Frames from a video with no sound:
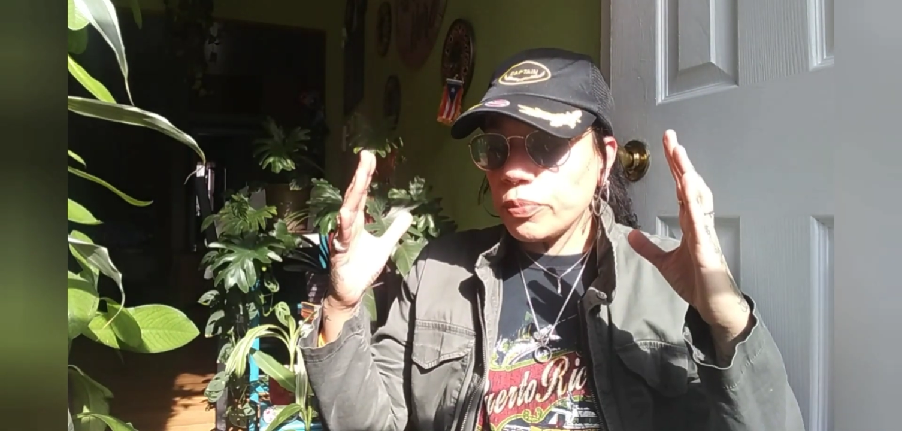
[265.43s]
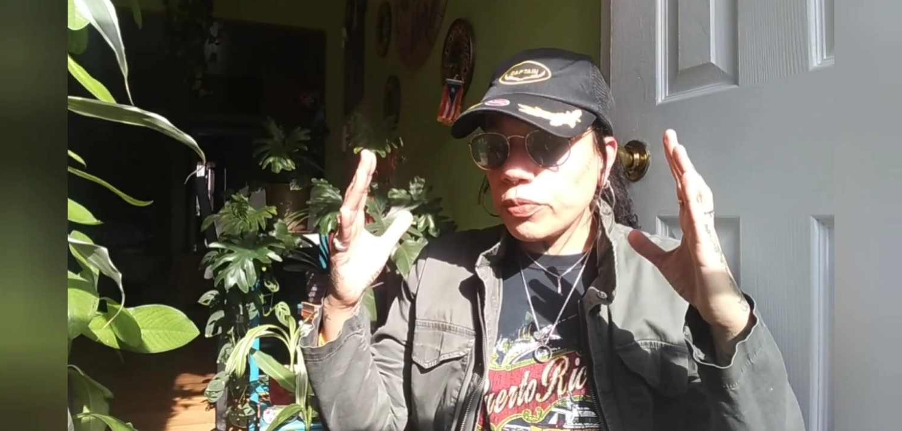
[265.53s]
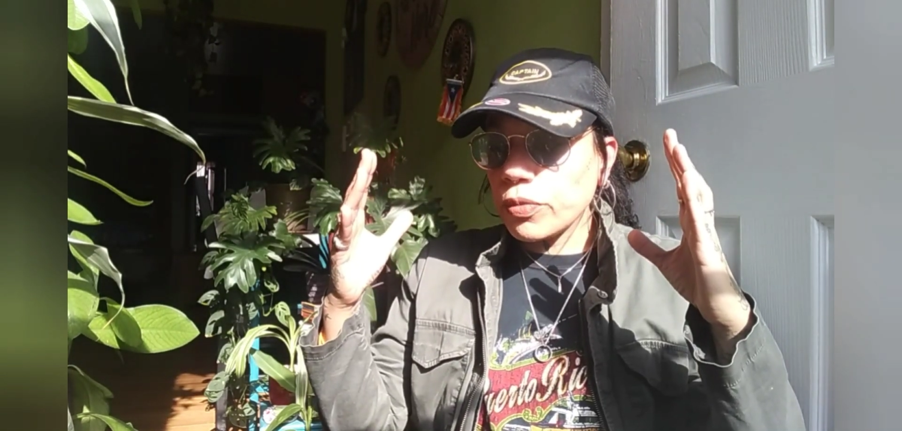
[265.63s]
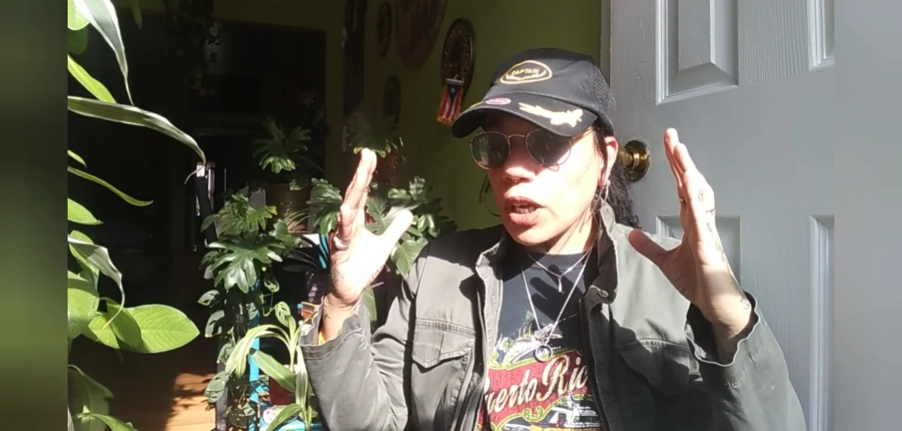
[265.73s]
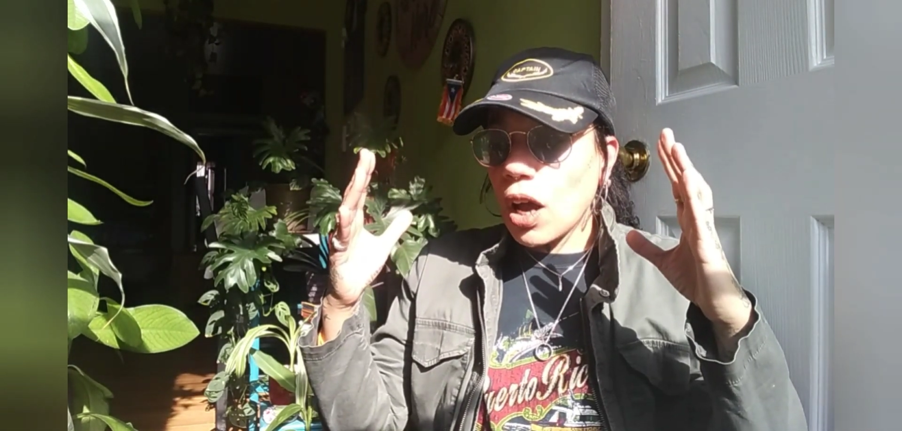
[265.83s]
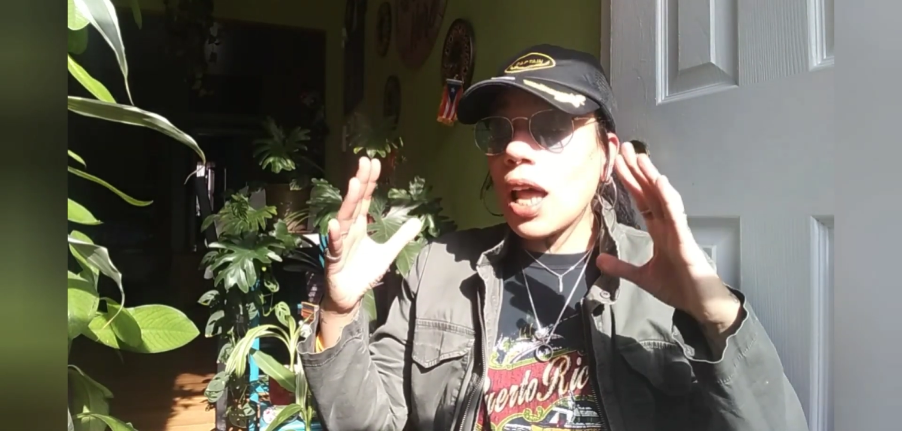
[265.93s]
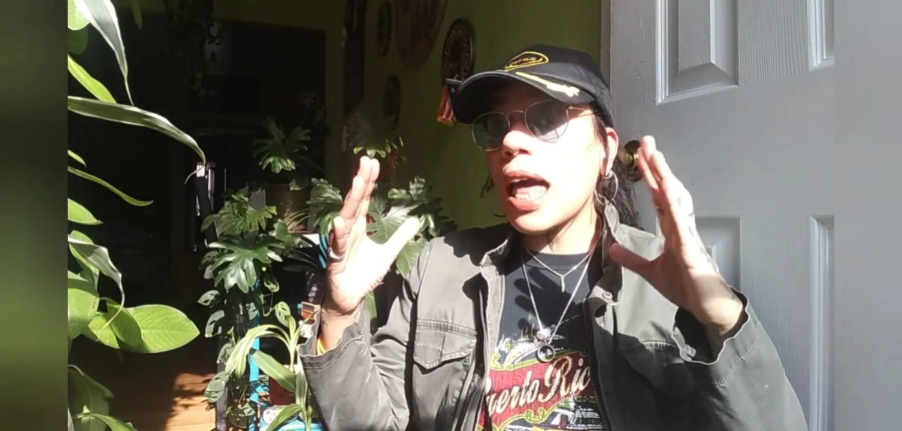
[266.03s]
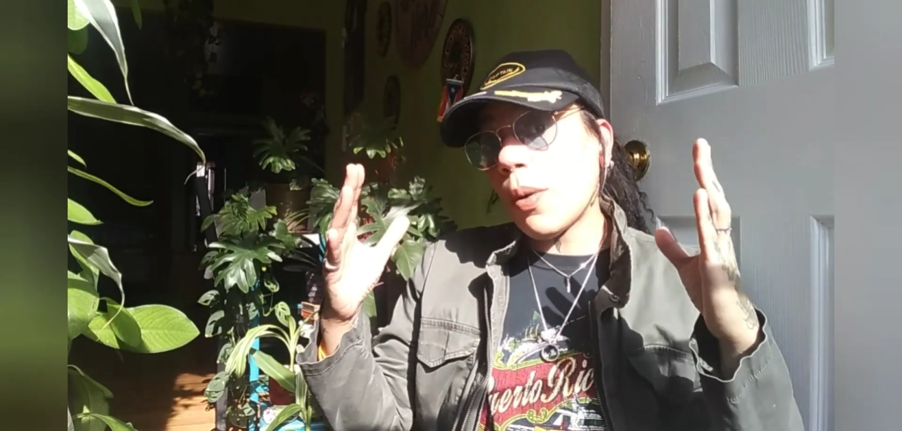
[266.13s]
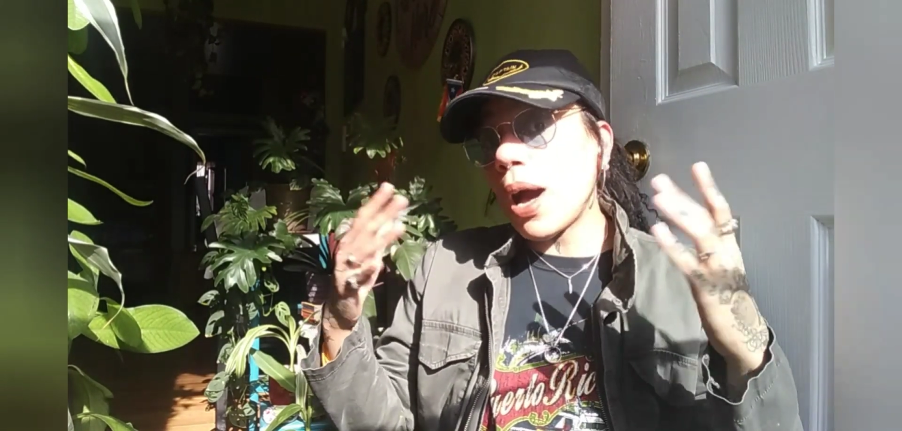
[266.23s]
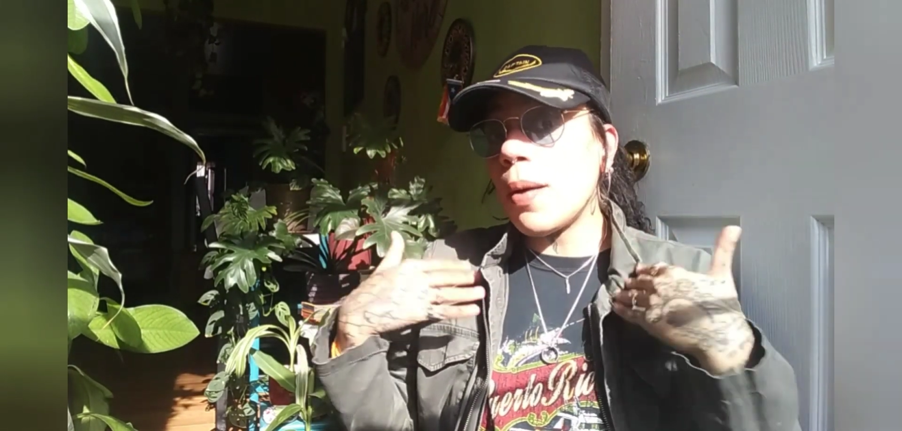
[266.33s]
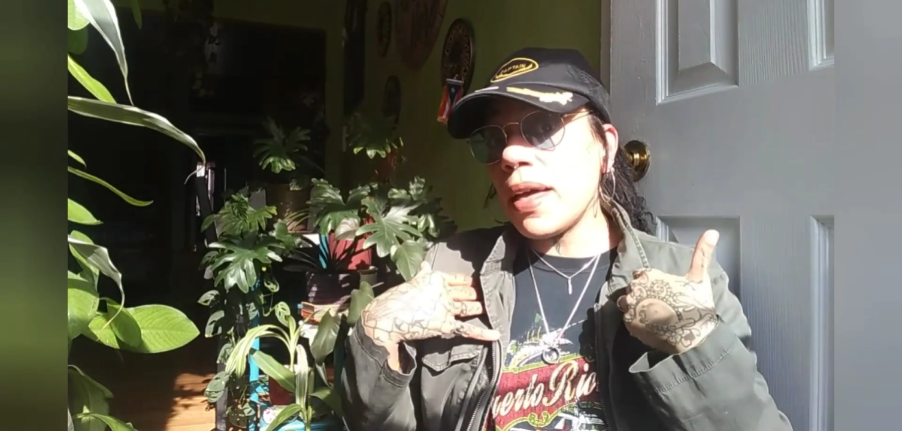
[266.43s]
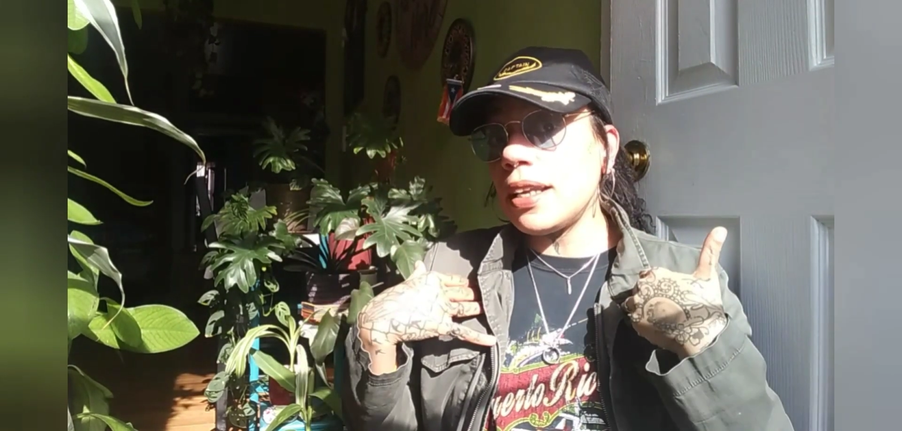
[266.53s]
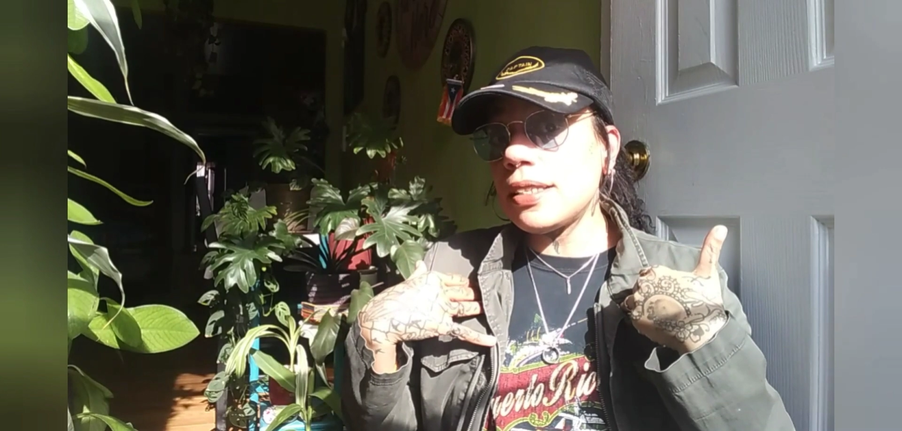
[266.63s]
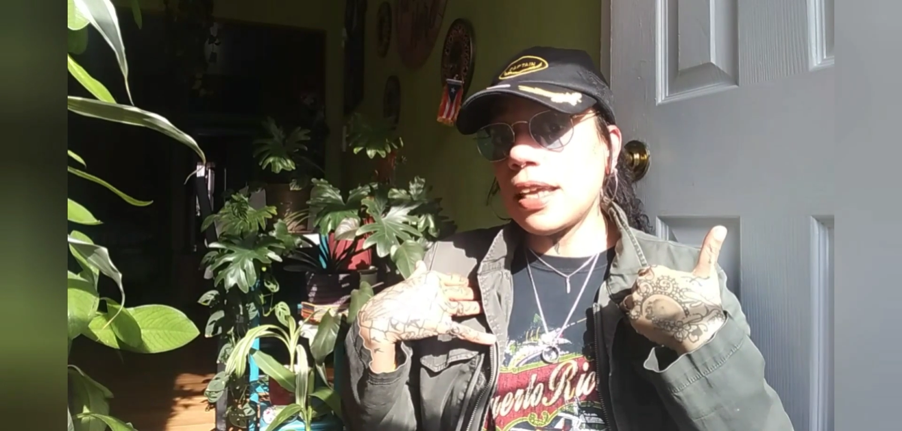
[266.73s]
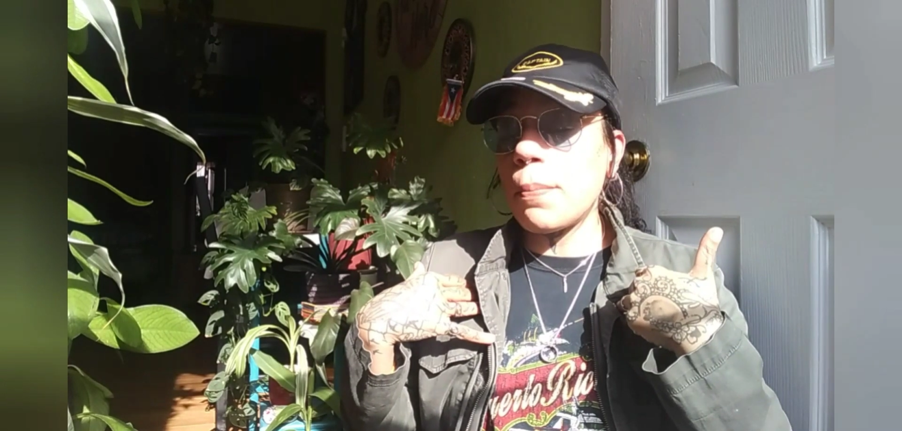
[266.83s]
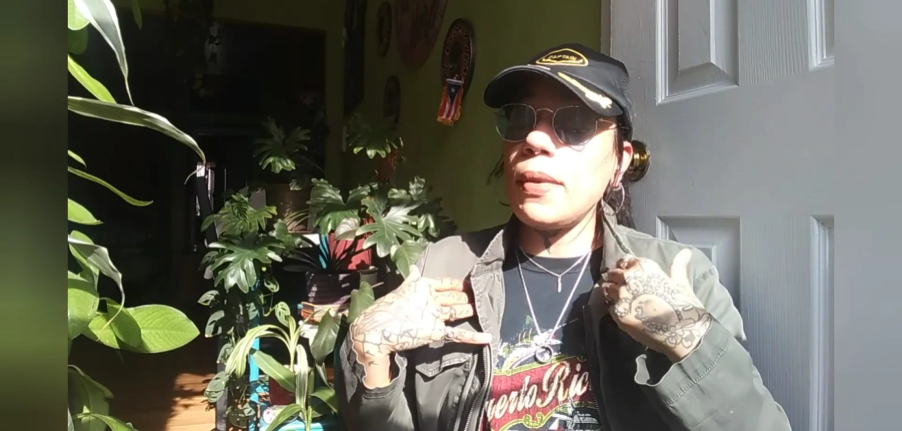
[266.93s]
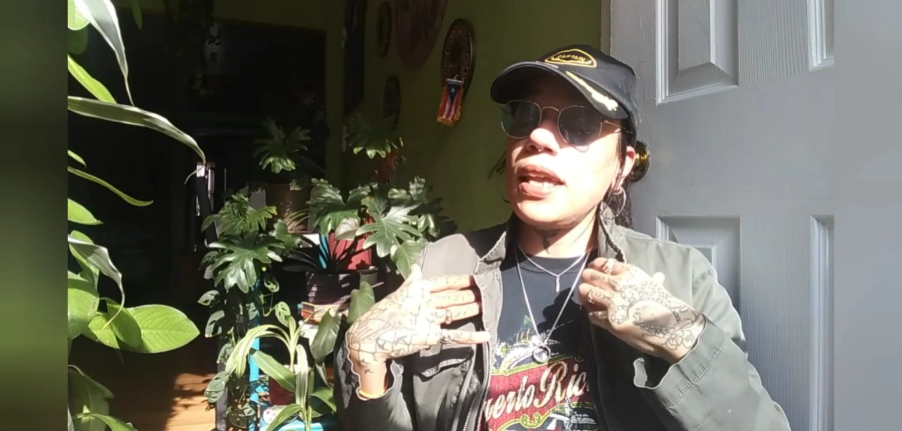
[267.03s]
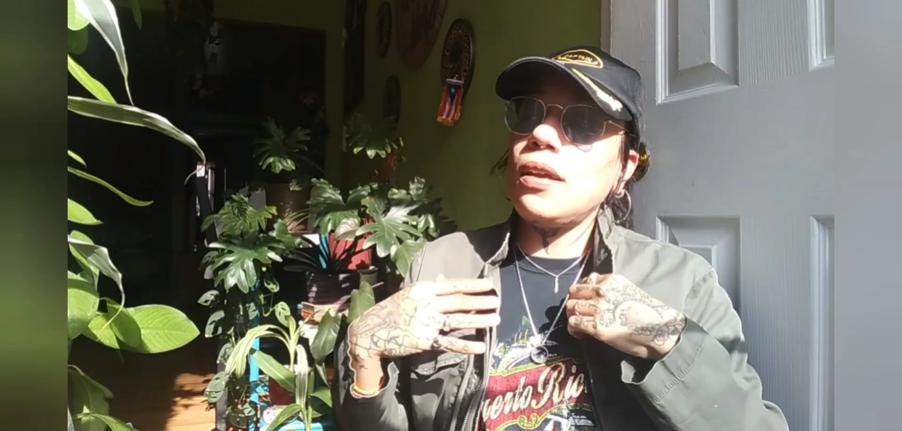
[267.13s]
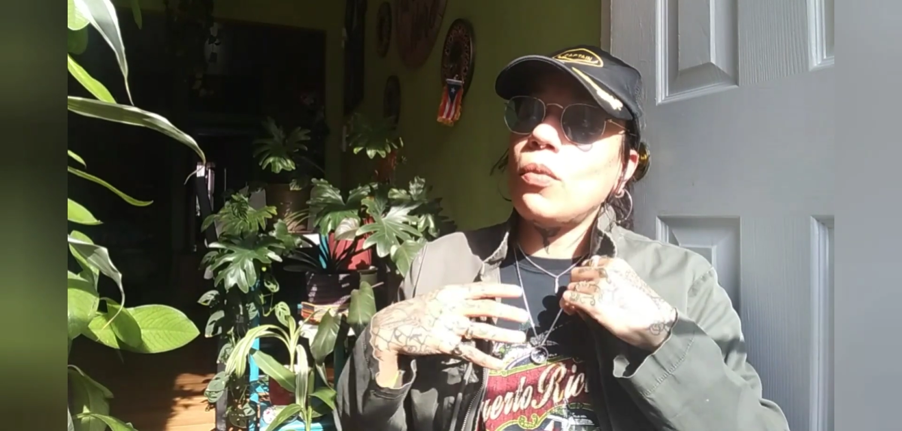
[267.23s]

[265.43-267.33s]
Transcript: a lot. Well, I'm not gonna say me.